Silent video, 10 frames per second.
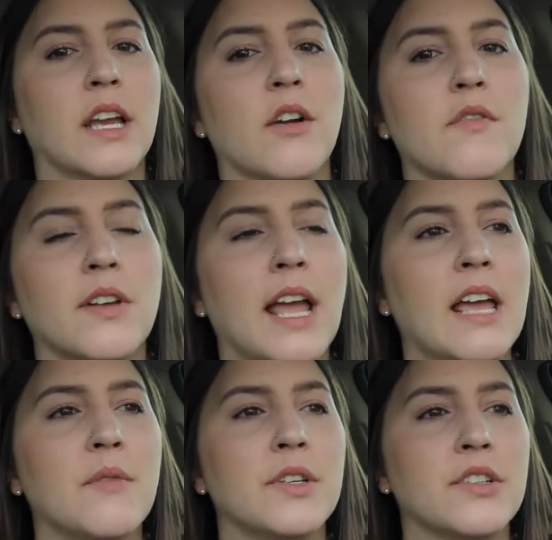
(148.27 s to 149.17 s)
like
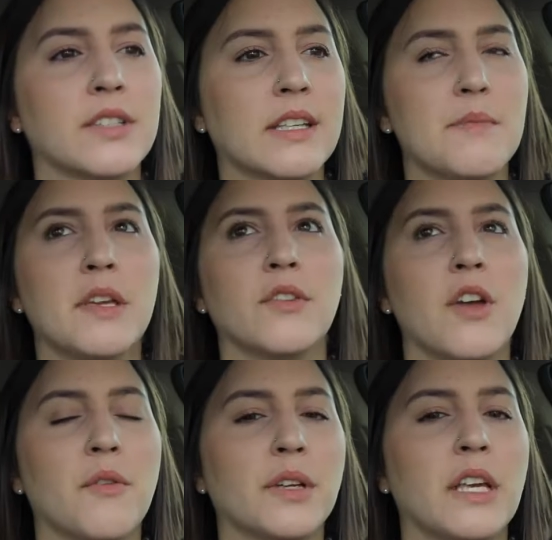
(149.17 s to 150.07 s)
overnight when you're sleeping, you're
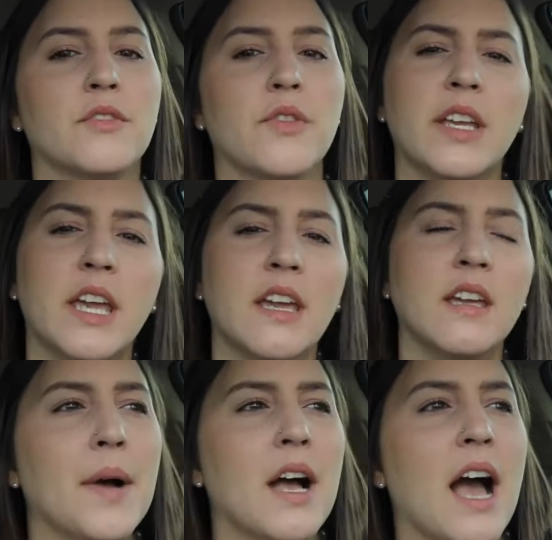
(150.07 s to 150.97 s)
not really
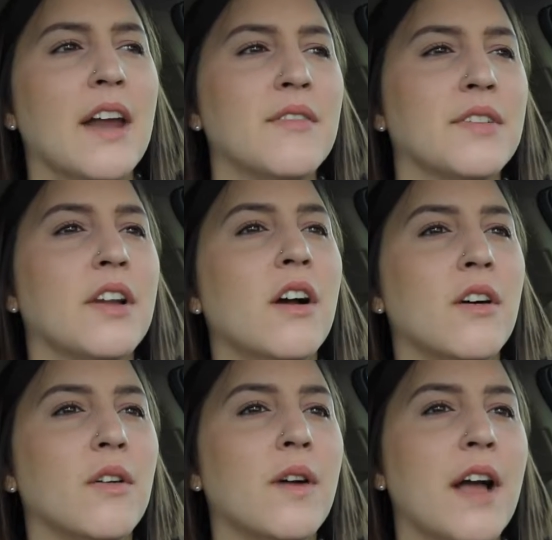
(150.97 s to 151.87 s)
drinking, but I don't
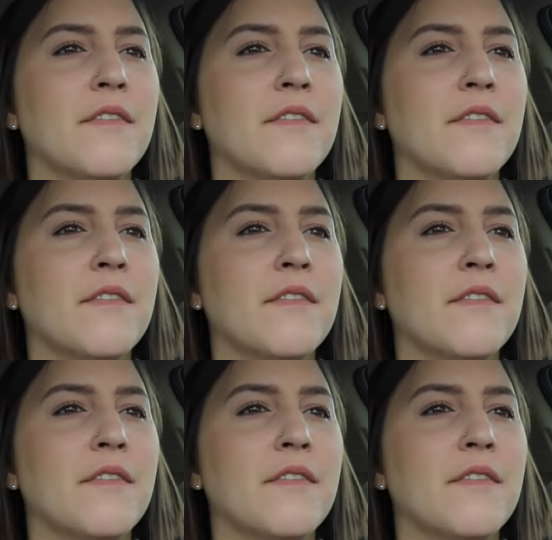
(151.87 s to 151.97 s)
know.